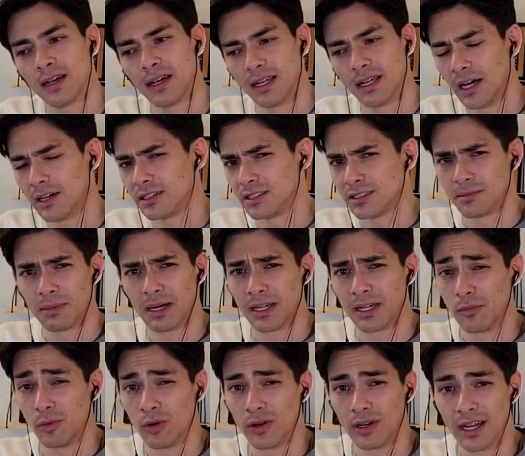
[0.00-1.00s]
And how does it buy
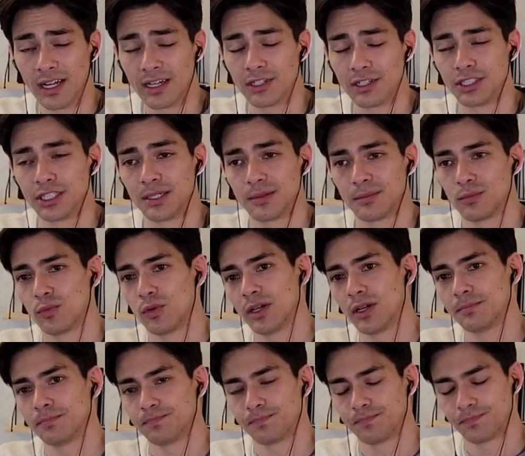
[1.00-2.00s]
you more energy?
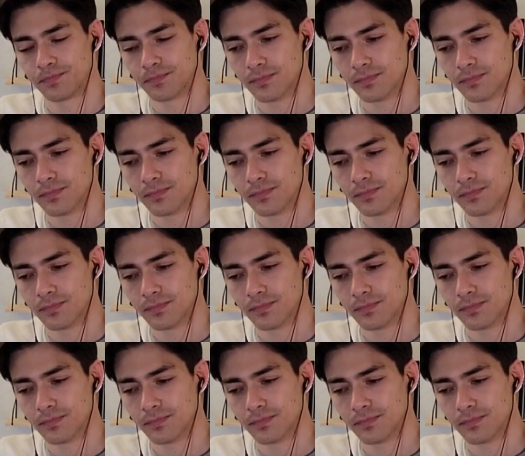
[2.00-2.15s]
Well,